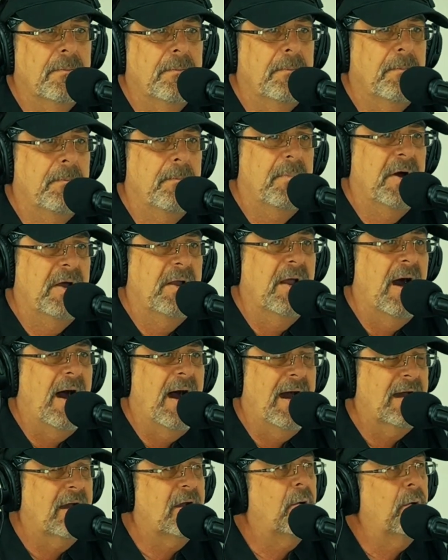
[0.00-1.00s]
but
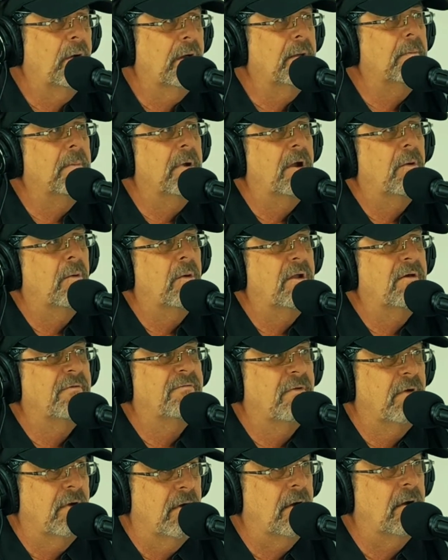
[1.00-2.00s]
I quit marijuana
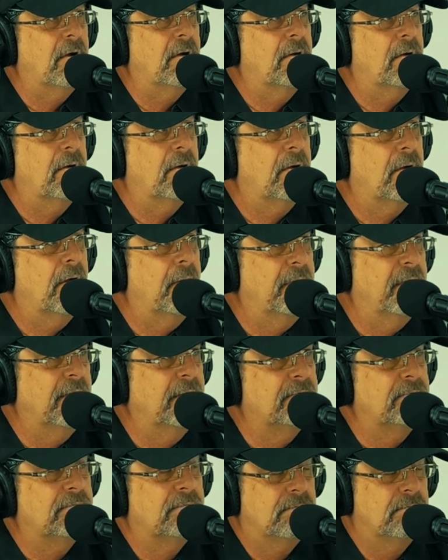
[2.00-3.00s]
for her. I
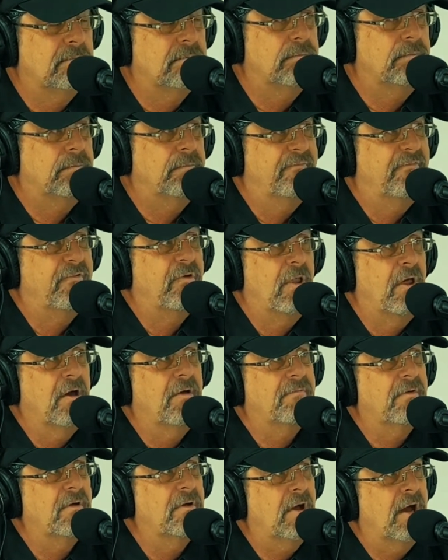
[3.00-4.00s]
mean, for
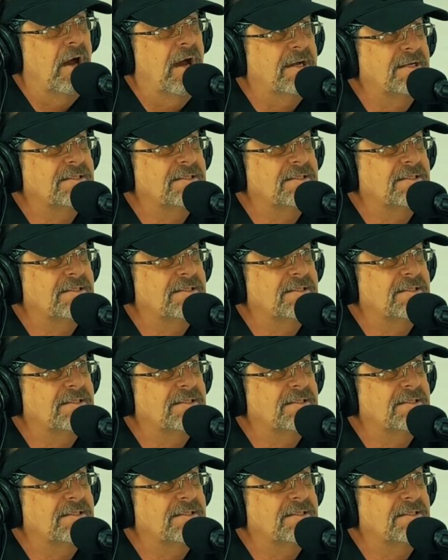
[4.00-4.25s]
love. I can